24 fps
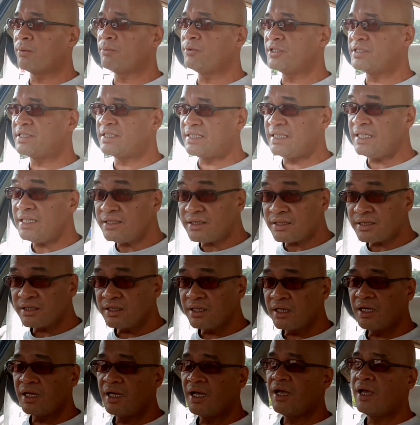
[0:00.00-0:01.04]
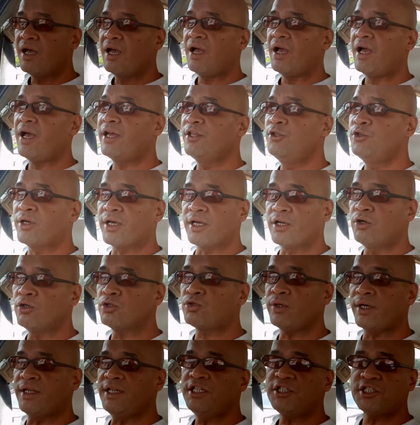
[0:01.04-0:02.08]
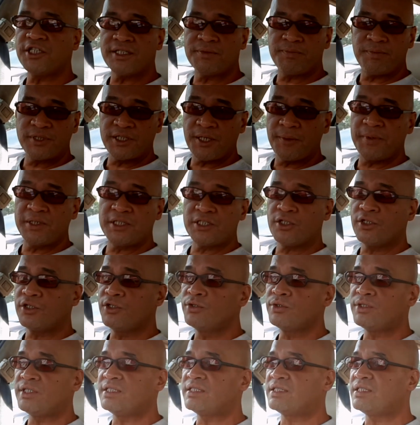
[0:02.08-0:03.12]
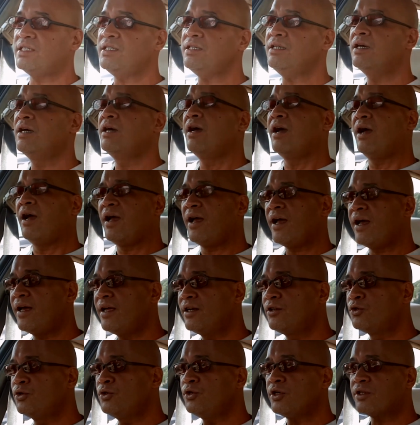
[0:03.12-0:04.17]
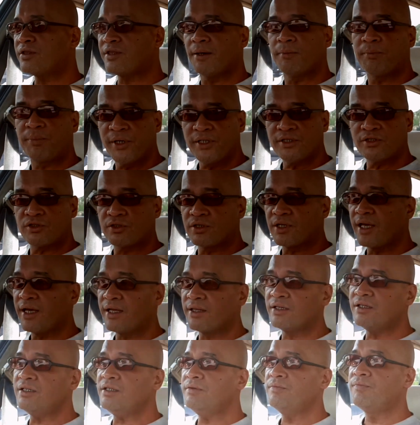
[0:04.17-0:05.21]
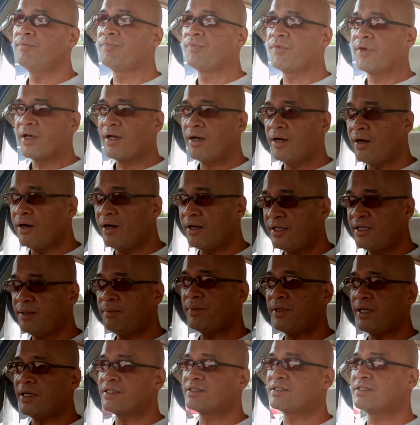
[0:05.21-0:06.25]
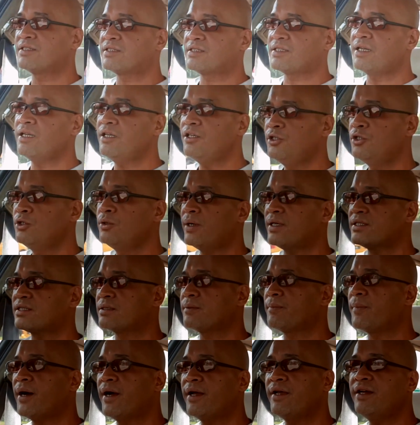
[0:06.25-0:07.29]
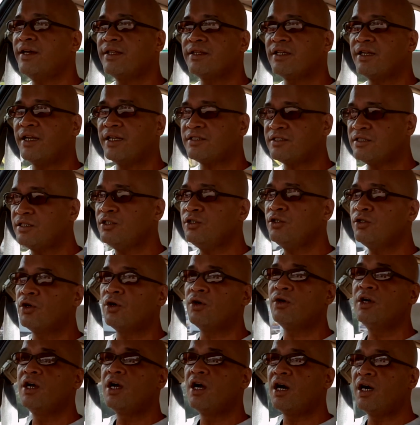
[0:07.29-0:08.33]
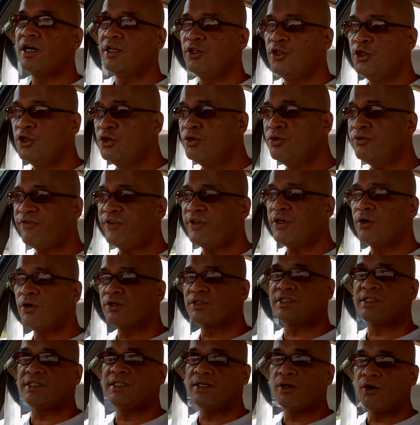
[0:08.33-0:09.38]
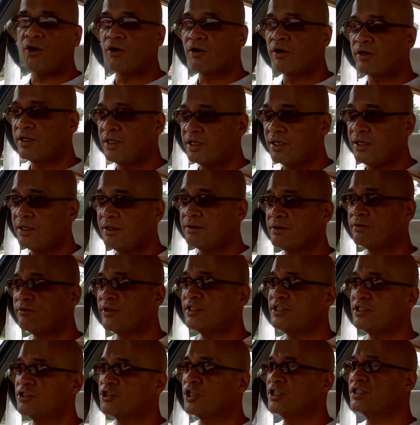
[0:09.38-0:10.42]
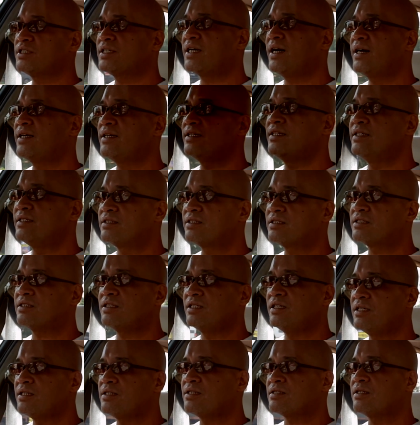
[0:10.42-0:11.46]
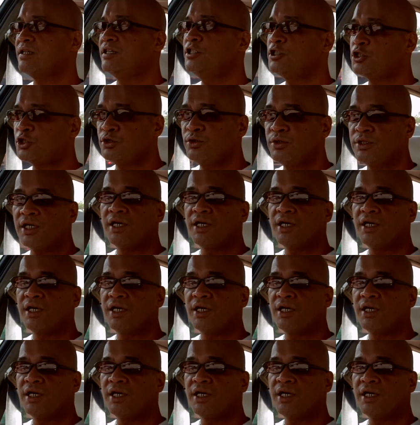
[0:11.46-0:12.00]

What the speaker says: receipt. And you can go to any JPJ or UTC and do your thumbprints together. Him as the seller, you as the buyer, and the next thing you know, a new VOC or registration card is issued